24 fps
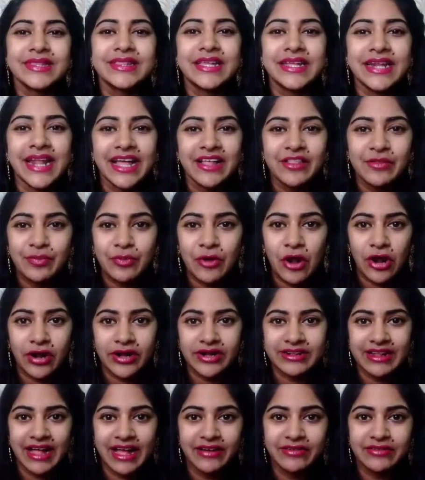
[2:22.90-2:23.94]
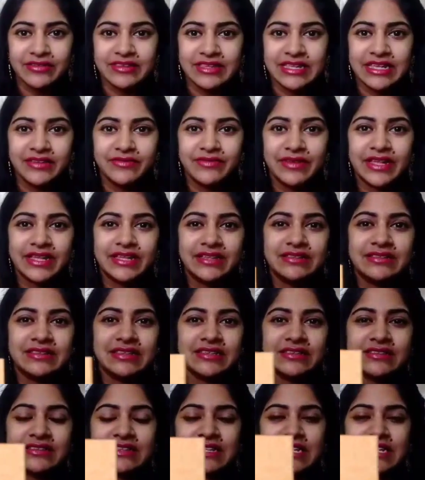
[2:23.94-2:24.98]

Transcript: The next product I received is the